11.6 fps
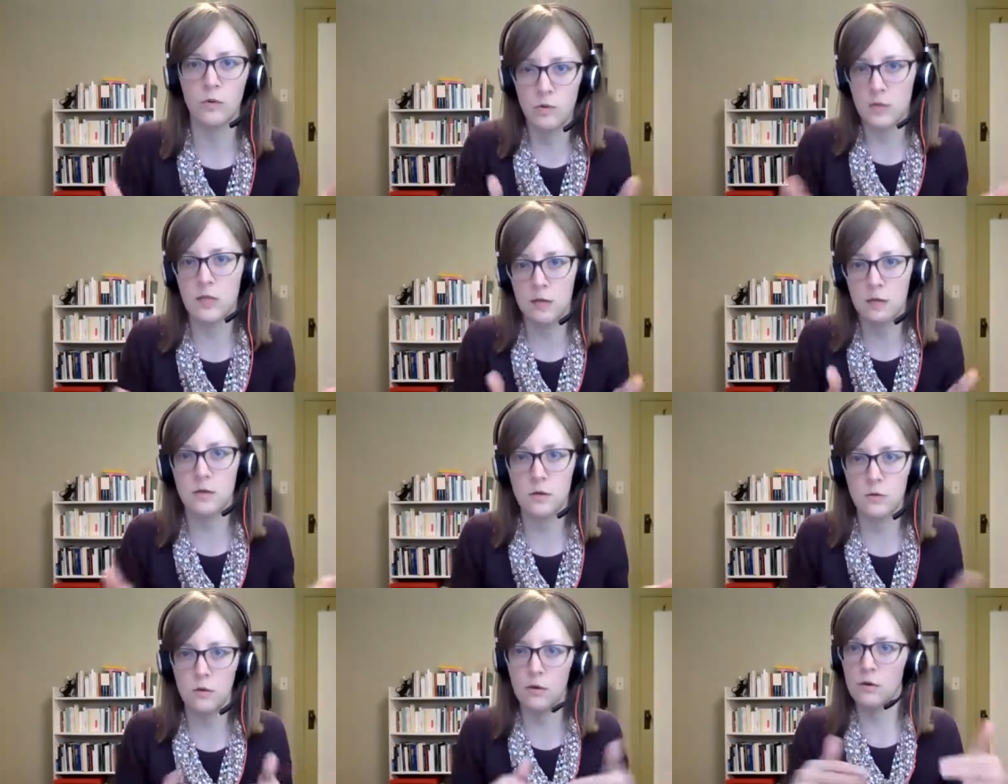Those things
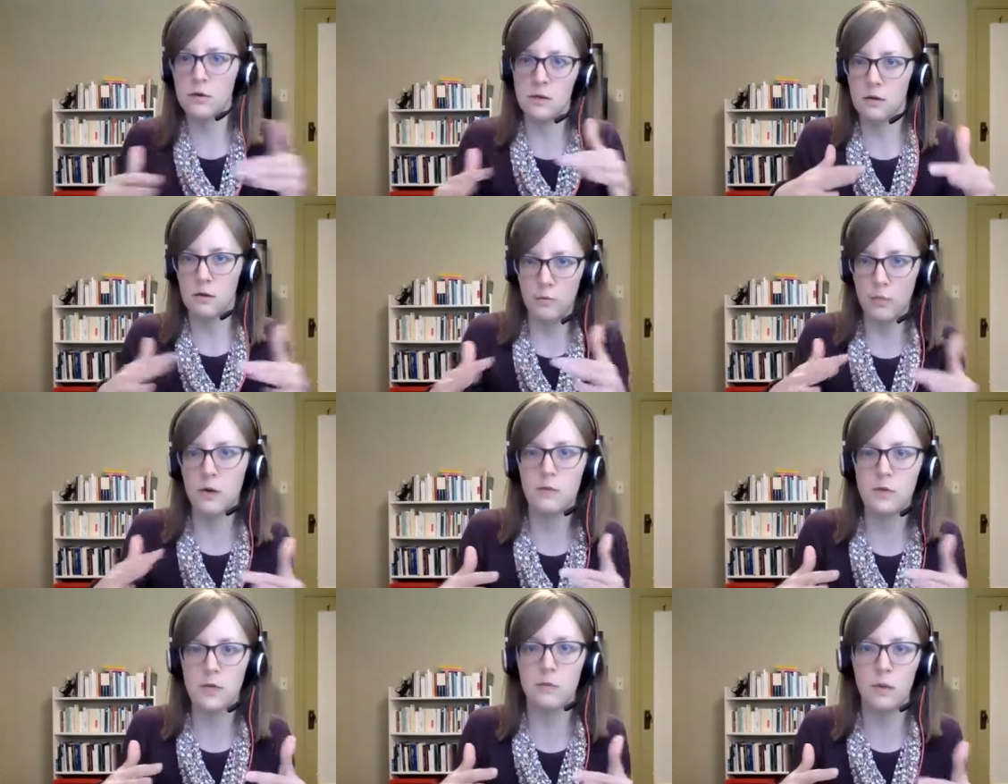there is a bit
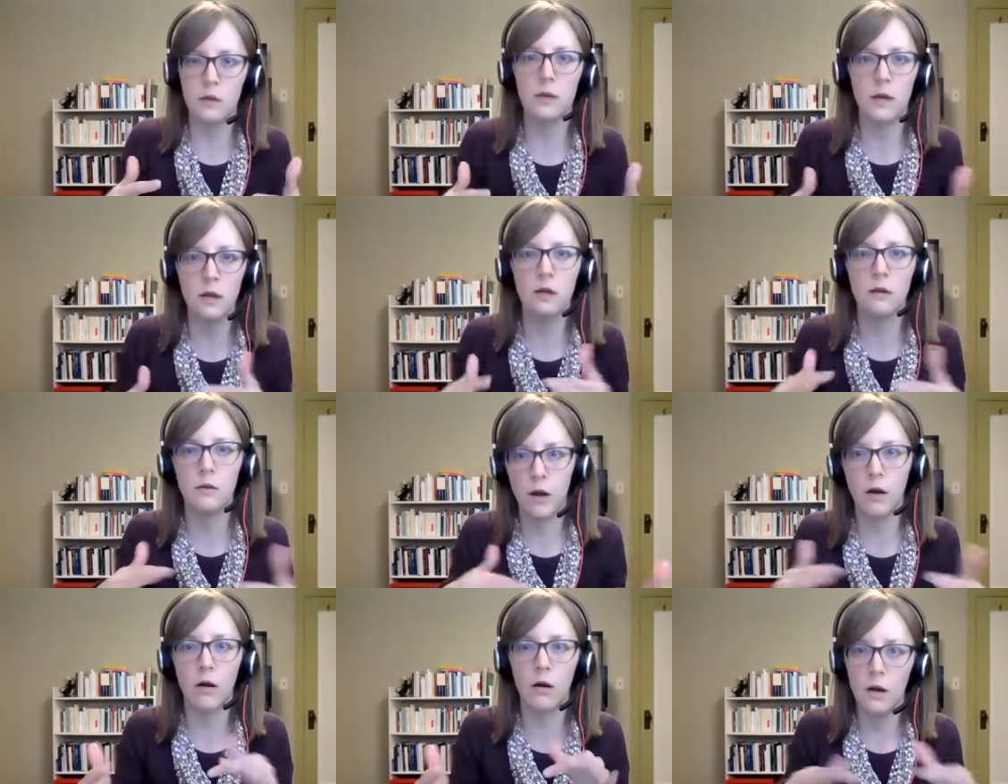of stability
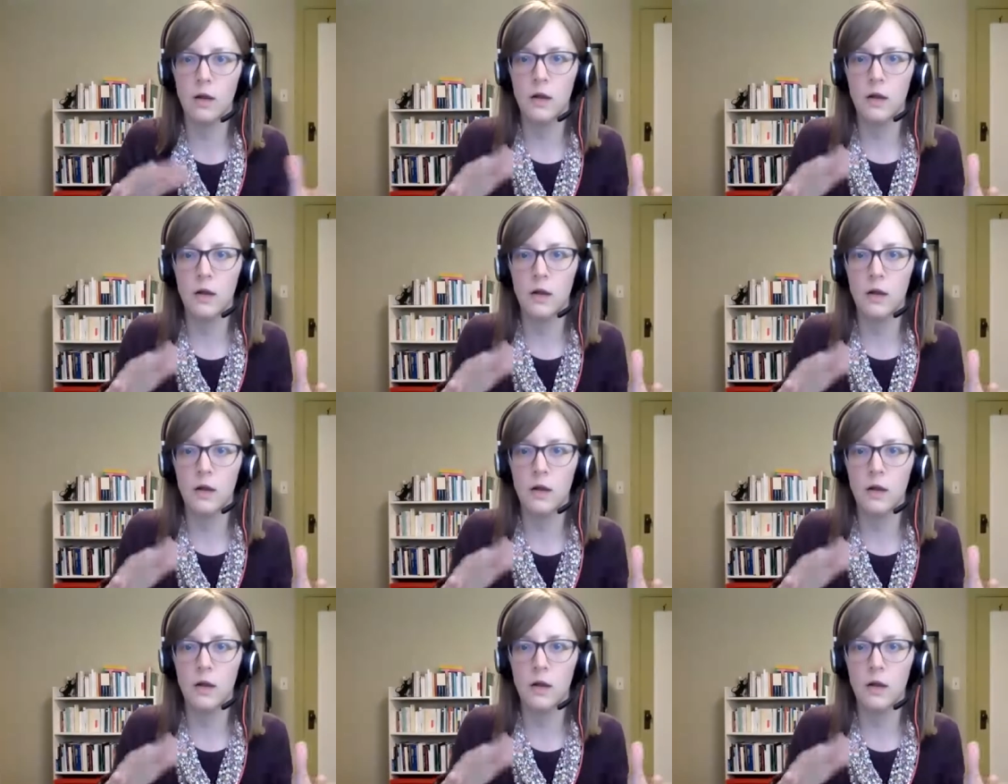there,